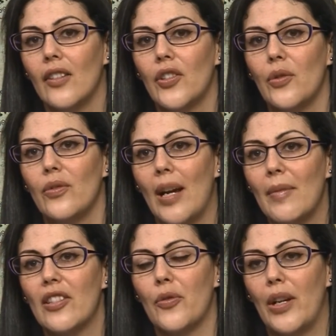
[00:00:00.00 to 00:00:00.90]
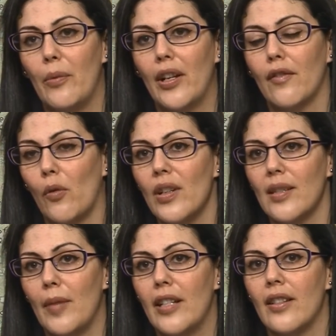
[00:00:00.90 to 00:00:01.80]
to demonstrate
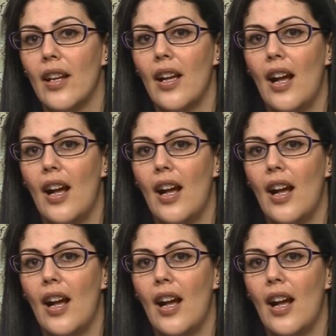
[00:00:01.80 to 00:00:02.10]
reinforcement,